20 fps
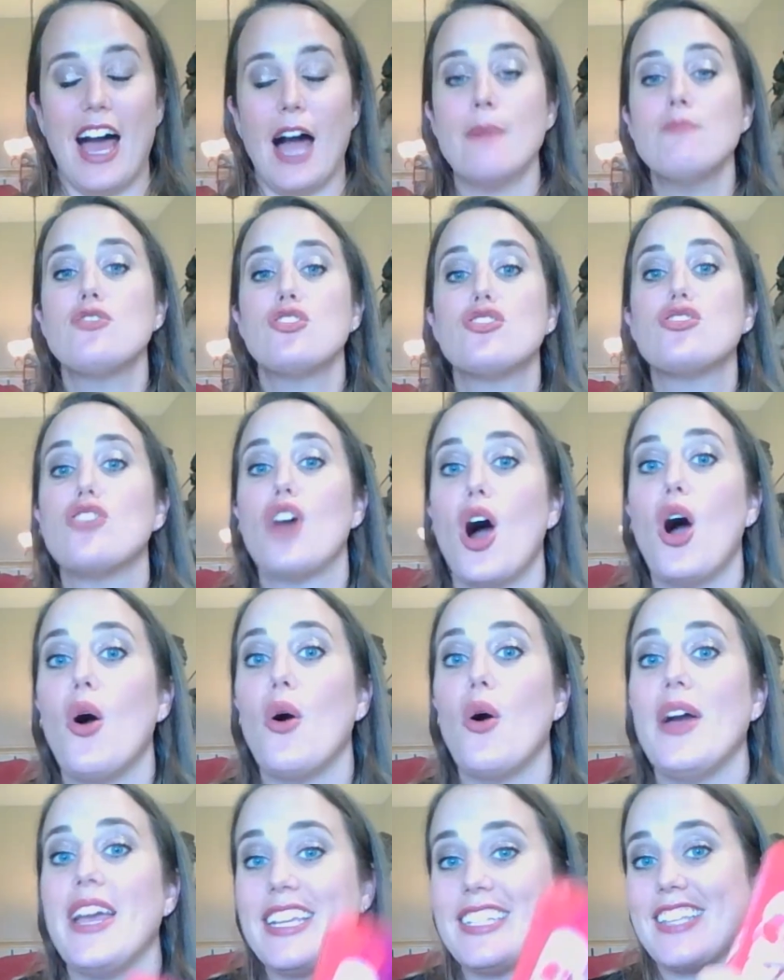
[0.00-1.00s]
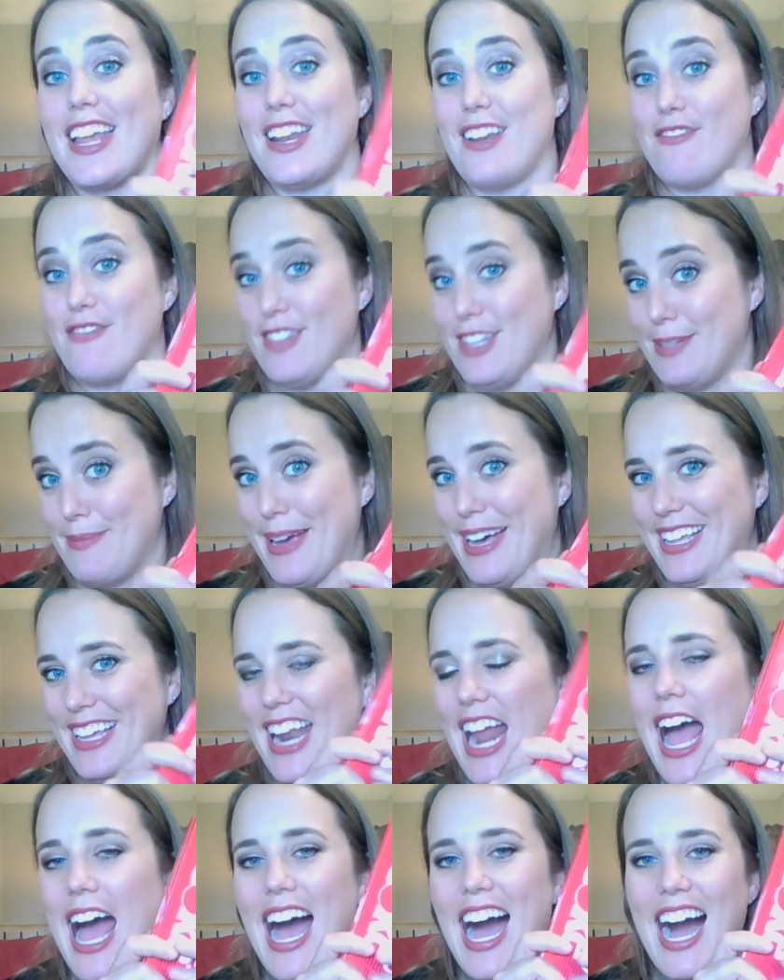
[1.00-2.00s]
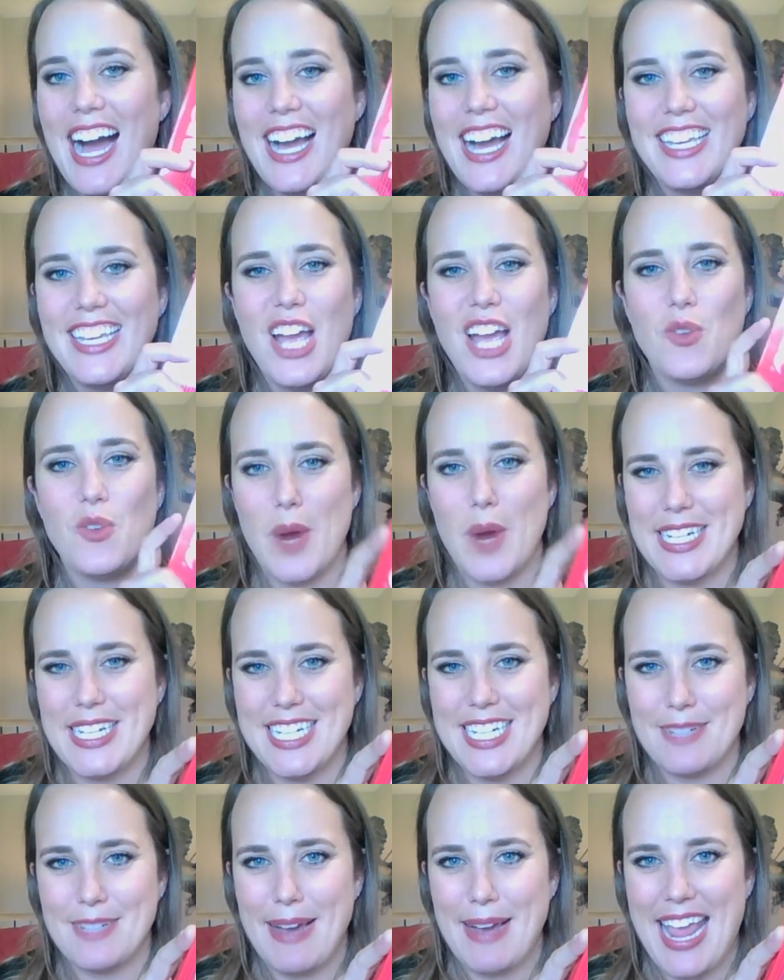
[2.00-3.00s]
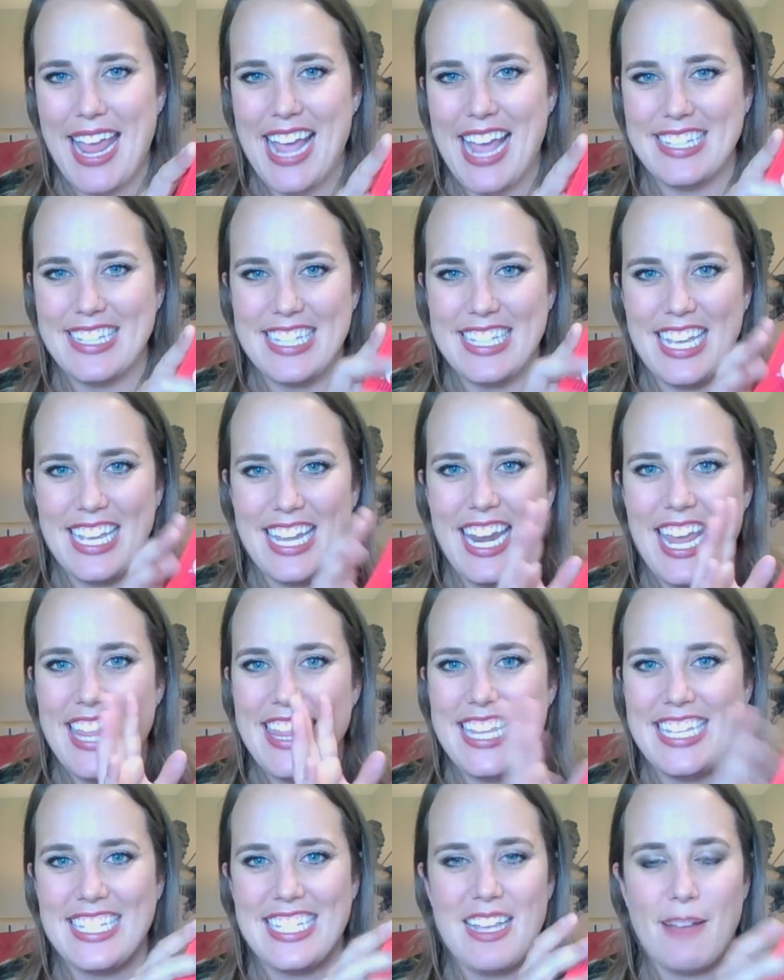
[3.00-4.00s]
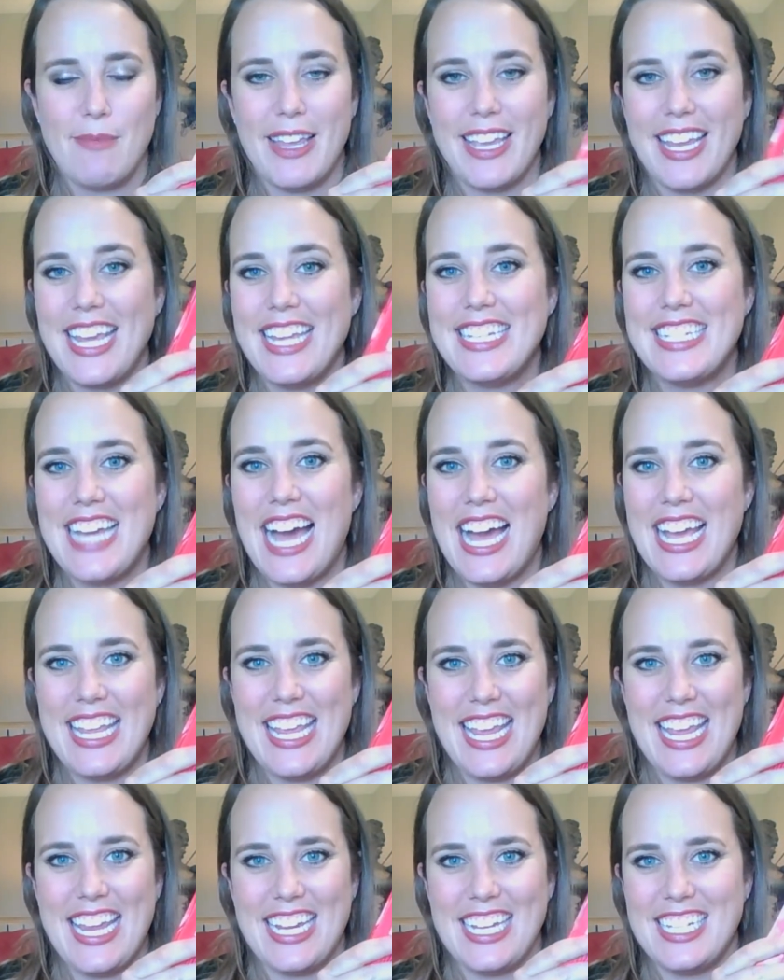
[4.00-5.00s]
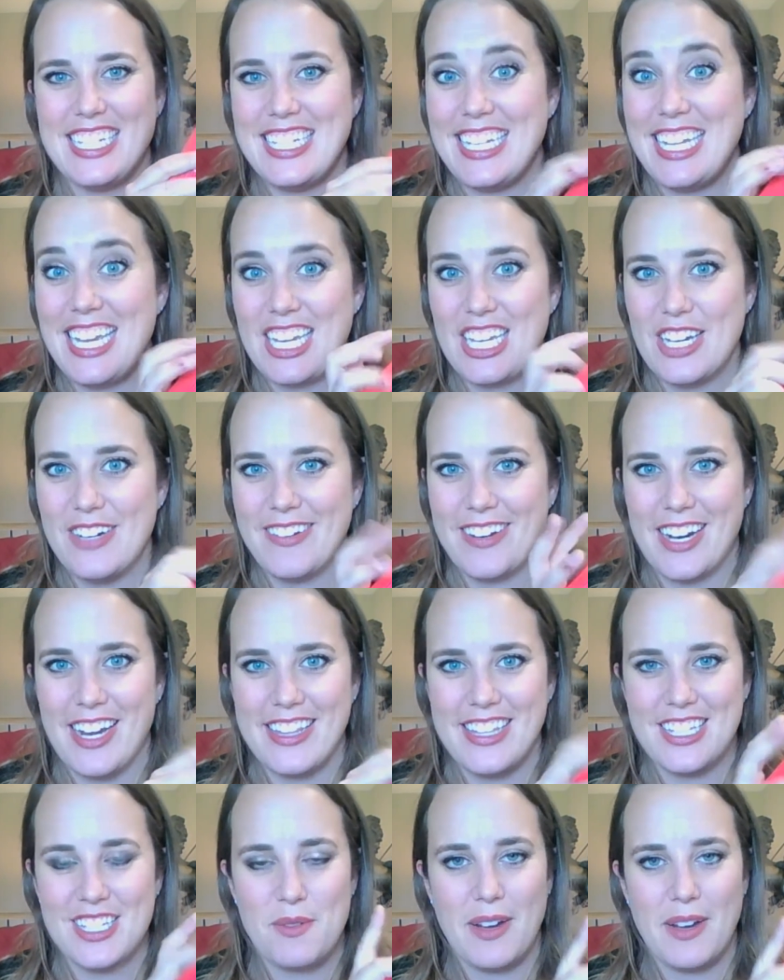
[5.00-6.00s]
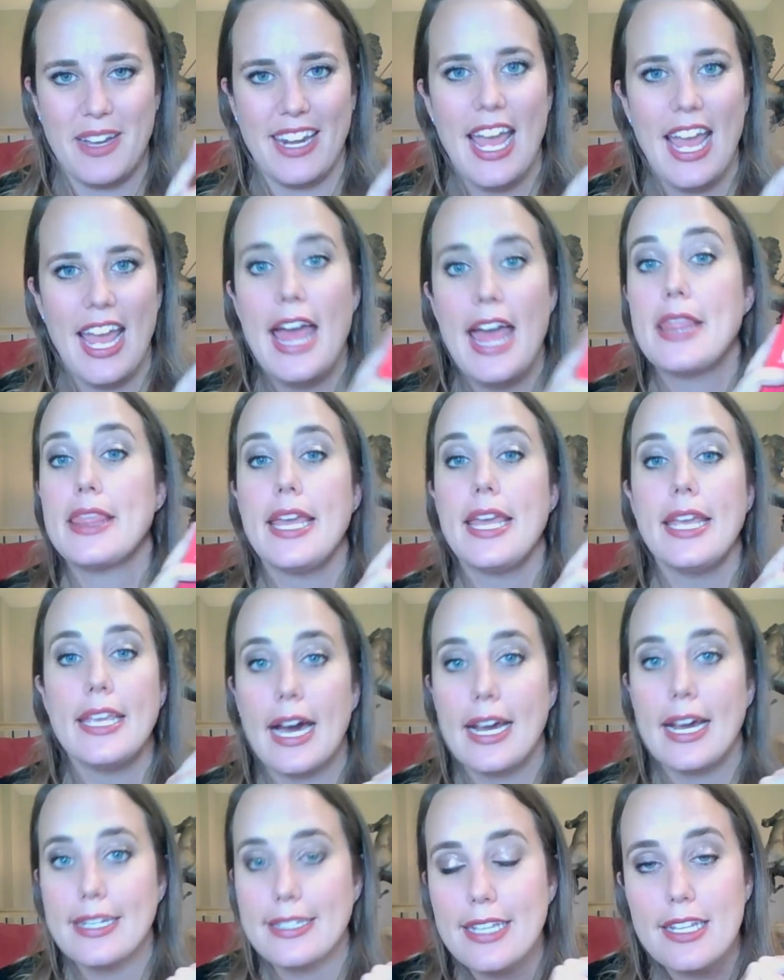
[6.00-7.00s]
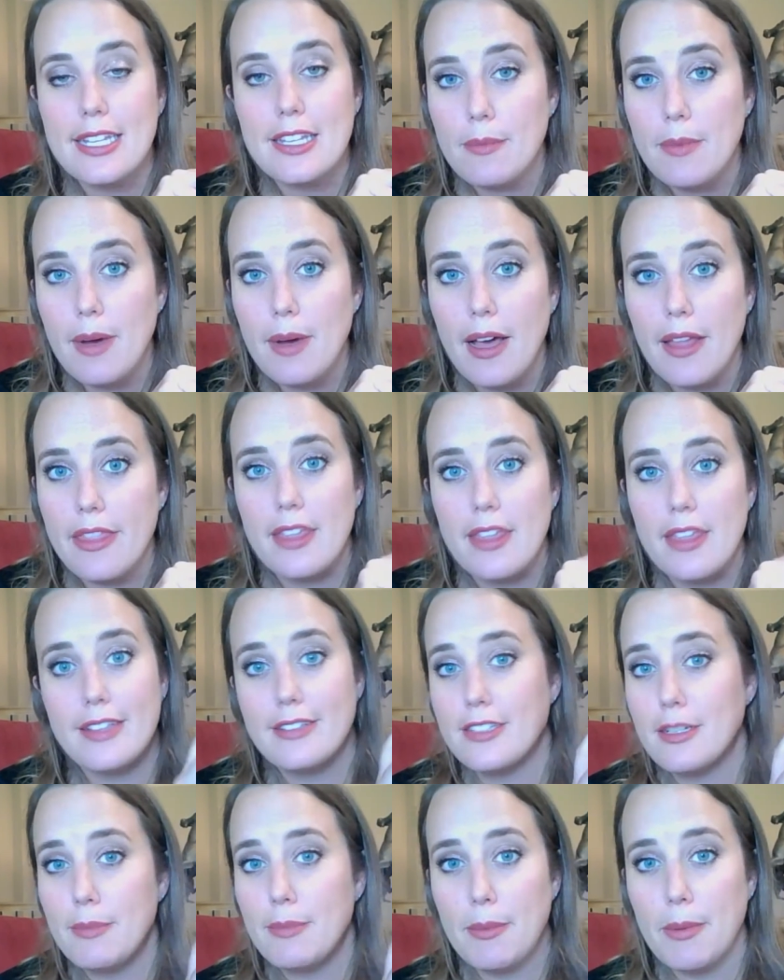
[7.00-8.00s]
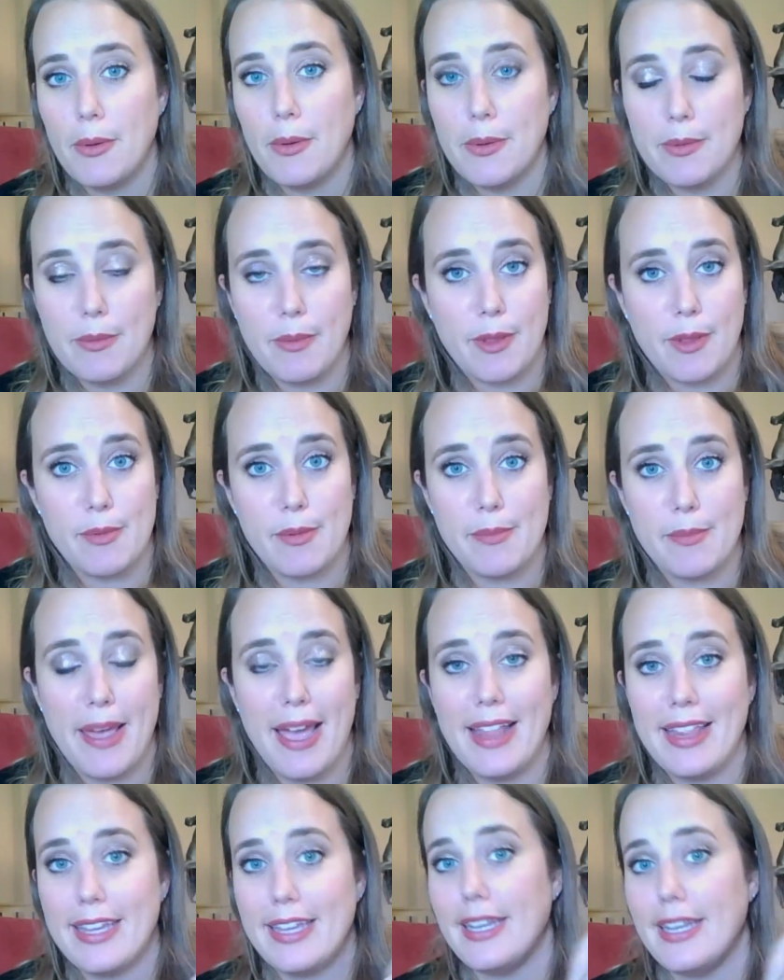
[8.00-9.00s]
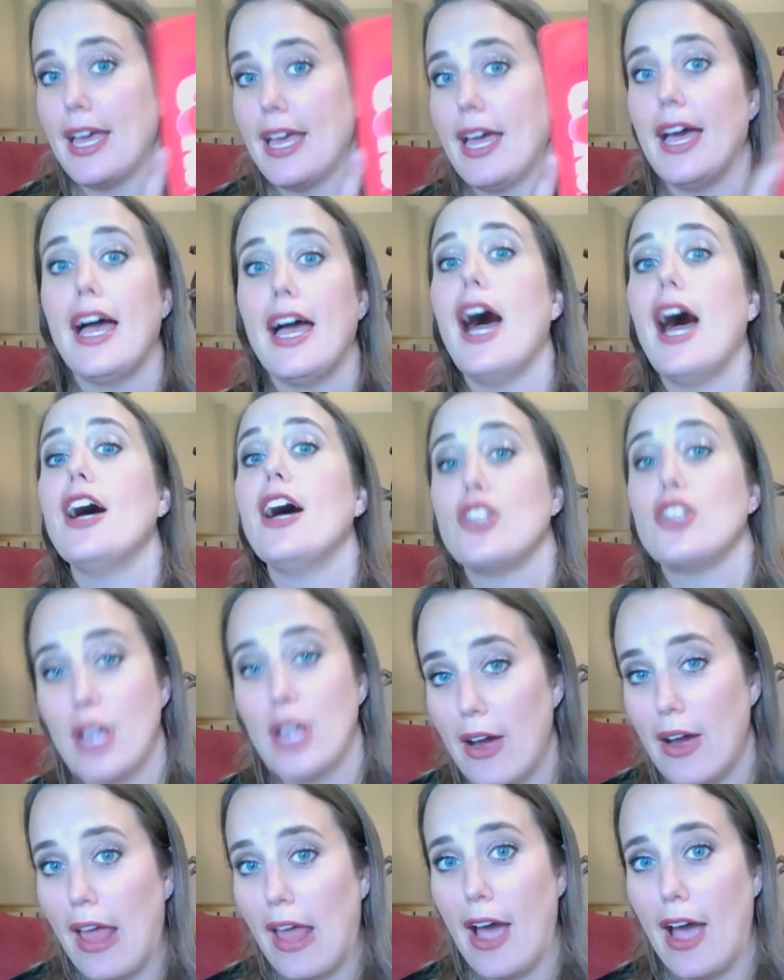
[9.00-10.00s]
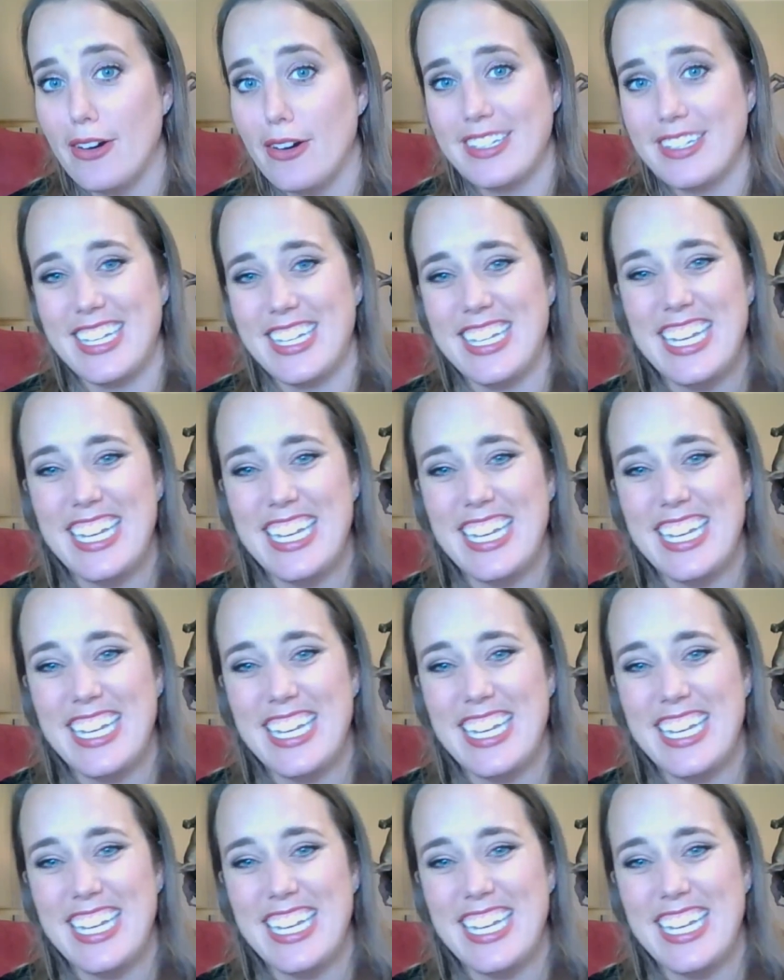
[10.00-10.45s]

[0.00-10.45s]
I'm so excited for this palette. I can't wait to dig my hands in. This is, I'm like dying to get going on this one. Thank God it's the end of the month. This is gonna be my one month one palette. Shout out.